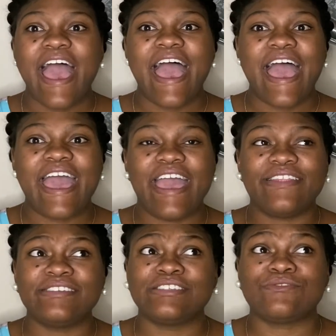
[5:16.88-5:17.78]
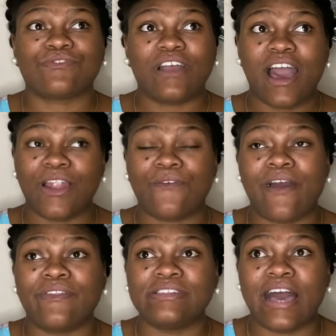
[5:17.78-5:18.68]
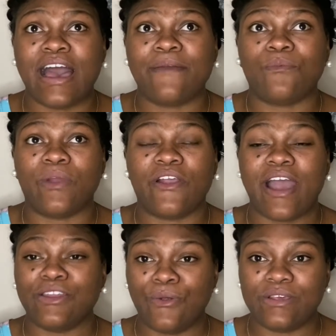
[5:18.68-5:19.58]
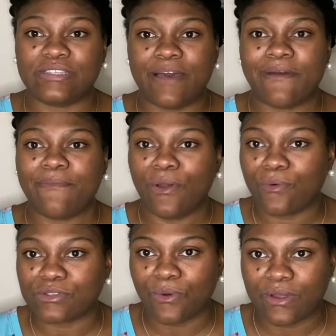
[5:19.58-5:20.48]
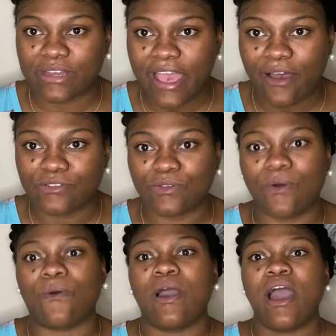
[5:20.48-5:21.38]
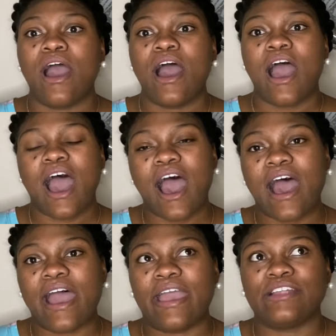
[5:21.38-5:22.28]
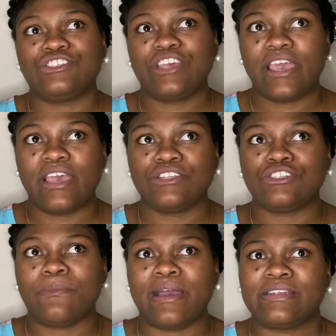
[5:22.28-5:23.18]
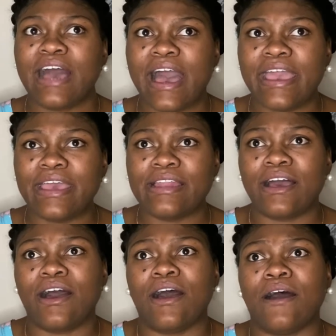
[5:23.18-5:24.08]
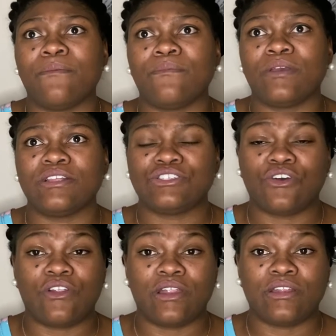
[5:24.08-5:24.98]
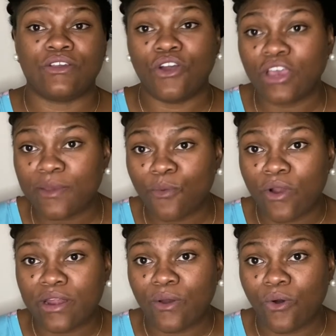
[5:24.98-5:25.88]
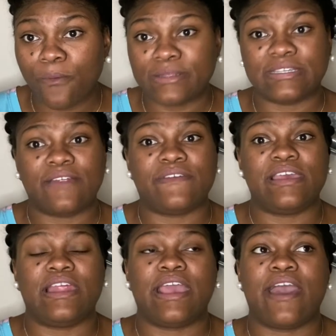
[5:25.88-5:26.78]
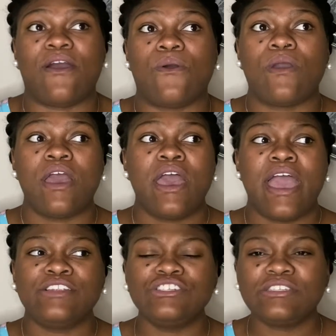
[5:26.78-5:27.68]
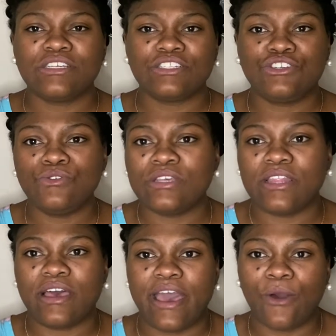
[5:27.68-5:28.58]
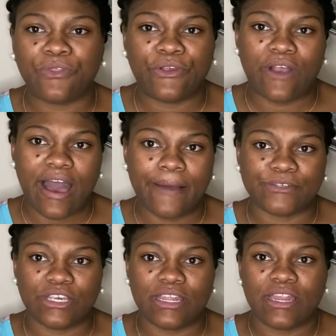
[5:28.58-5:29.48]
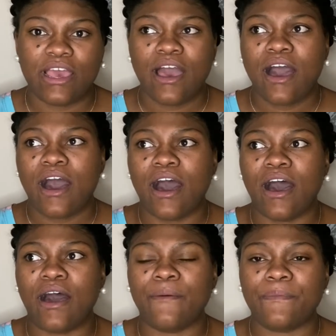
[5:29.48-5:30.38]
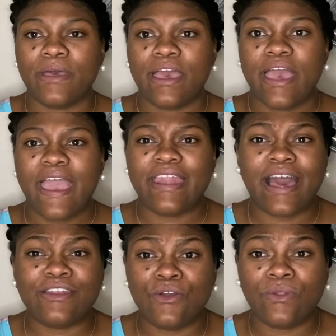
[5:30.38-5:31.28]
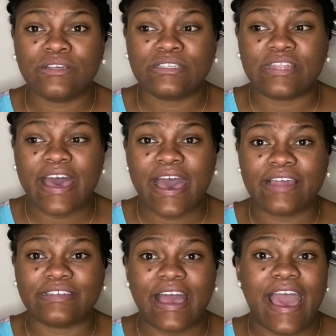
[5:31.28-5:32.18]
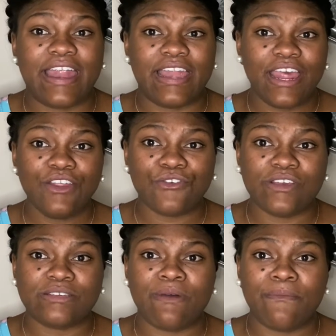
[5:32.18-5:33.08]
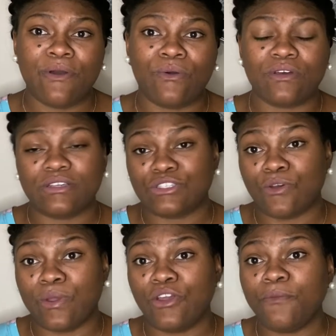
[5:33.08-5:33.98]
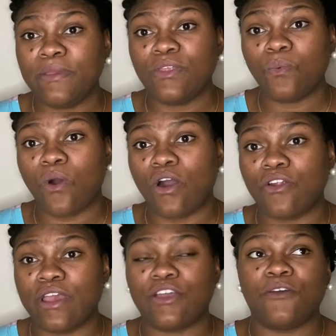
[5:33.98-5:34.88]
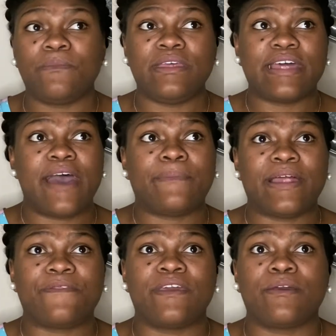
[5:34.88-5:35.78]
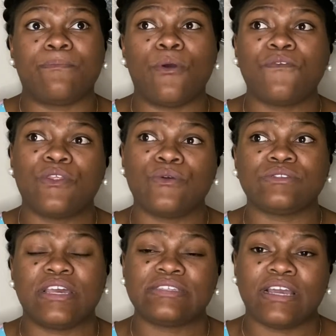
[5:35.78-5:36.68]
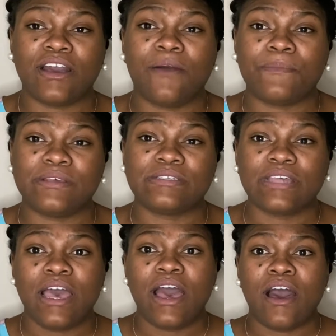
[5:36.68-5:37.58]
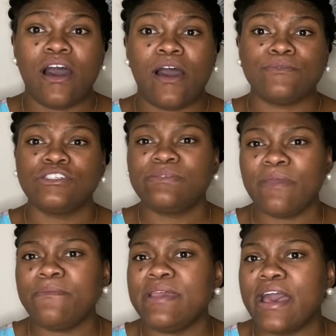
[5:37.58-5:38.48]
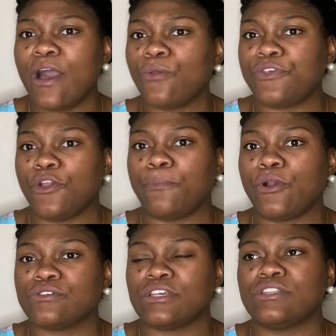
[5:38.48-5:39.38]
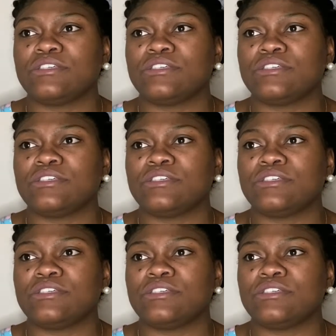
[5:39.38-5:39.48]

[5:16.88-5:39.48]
And this is kind of around the time where I noticed that my milk was going down. So I changed my diet and started cooking more at home instead of eating out, and just choosing the healthier option. And I noticed that I had an increase in my milk. So it could be the water, it could be that, but I think both of those things encompassed just made me a healthier person.